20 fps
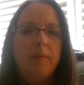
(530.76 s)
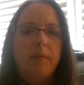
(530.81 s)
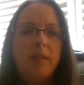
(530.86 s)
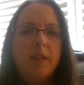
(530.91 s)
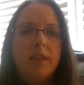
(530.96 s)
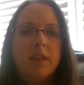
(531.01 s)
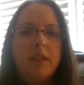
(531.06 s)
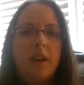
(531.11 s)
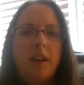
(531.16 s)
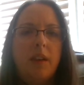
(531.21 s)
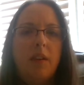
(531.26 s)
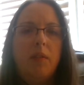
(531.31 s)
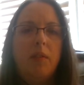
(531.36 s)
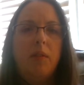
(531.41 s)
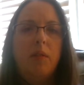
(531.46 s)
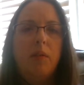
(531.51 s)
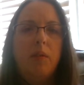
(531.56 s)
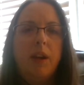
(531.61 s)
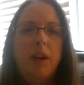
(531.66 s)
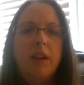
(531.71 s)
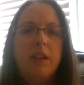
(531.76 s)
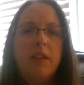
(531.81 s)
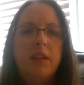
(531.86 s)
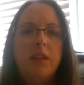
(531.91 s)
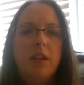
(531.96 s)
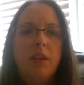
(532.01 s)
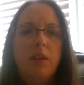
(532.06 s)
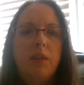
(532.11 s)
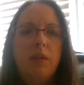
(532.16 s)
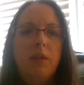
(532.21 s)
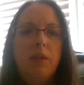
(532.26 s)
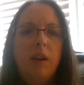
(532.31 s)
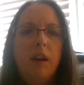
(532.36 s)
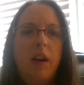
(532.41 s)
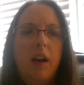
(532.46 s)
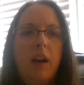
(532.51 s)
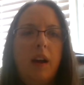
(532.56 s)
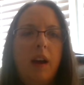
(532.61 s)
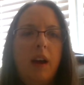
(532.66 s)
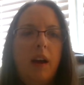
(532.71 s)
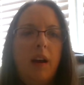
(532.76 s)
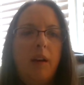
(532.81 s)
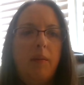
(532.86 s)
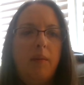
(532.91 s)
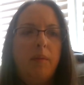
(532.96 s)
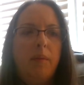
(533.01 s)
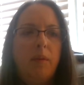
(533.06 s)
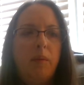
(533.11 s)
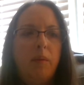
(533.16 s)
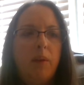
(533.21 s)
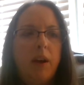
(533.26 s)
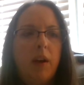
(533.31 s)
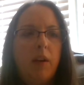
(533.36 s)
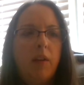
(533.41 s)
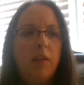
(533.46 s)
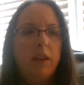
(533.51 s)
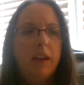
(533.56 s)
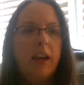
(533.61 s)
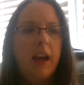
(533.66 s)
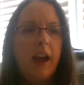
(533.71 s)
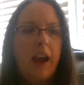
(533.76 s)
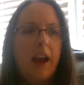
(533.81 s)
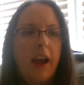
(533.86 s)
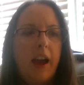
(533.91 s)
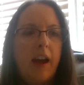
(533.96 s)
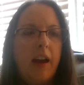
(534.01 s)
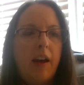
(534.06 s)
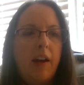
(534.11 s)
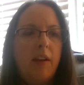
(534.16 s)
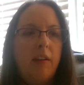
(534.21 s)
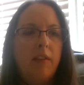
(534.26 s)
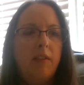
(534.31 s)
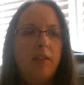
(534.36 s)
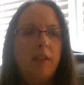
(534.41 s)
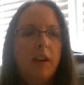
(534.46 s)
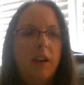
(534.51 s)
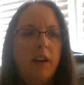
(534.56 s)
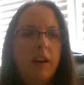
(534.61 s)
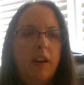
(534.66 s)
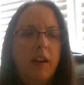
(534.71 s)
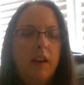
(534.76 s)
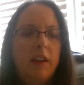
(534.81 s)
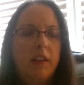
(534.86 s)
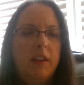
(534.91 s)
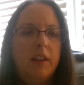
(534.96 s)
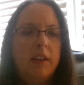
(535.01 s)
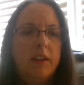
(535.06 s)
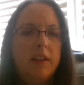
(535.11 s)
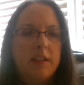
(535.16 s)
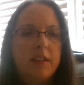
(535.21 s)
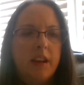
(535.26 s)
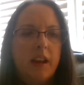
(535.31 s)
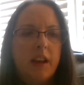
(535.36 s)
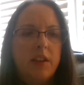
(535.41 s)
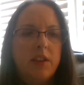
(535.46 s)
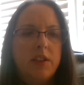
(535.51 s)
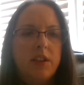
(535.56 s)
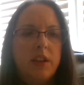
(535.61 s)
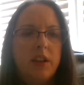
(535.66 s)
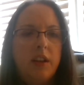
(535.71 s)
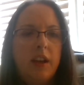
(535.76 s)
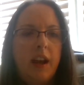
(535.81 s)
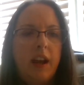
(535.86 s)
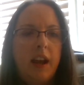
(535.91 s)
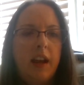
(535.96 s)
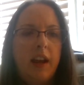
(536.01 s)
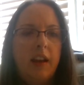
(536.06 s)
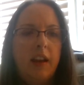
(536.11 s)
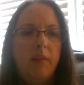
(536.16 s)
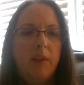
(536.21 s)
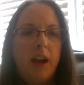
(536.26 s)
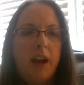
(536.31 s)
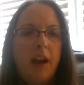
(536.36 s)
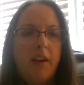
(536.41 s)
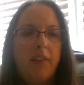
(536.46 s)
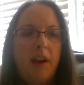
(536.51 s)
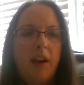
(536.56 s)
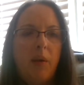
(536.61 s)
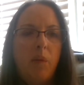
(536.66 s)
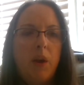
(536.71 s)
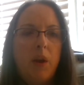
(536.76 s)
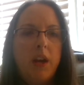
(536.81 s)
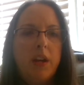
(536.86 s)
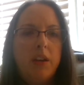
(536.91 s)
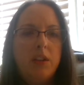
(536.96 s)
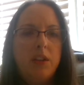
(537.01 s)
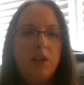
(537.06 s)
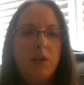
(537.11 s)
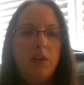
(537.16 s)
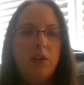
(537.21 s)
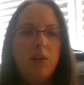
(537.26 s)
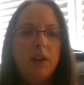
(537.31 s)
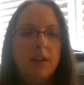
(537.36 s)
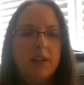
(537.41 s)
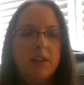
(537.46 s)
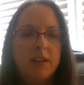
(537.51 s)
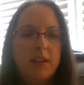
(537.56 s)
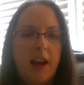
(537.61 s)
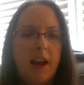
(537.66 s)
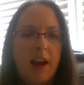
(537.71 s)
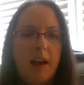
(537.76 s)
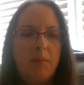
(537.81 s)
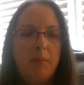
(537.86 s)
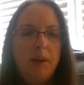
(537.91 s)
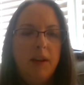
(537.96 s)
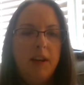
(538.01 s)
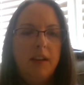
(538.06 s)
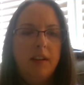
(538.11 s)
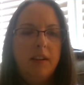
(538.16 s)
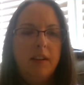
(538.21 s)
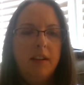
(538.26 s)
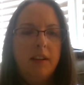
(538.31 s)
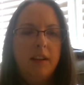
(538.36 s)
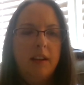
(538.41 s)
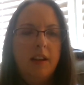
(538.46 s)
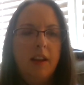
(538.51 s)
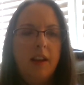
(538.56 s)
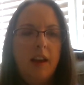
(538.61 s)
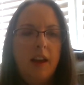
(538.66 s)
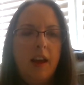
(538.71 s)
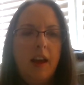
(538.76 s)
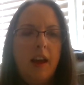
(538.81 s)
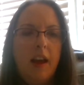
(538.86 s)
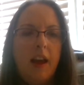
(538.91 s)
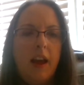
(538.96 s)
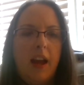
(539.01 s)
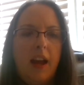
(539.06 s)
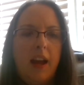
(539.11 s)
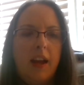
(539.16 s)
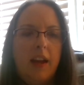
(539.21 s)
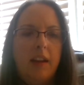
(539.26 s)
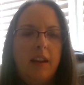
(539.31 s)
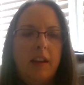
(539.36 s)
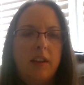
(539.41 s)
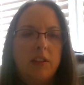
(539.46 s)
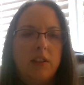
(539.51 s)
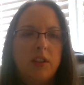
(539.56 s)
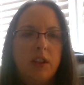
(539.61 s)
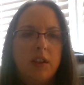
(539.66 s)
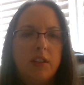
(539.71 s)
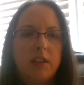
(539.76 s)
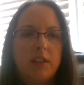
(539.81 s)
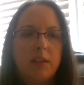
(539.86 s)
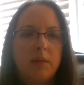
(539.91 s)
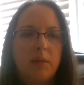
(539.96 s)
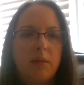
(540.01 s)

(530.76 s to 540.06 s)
So week 2, we only have the discussion, and we have that week 2 assignment, and there's also some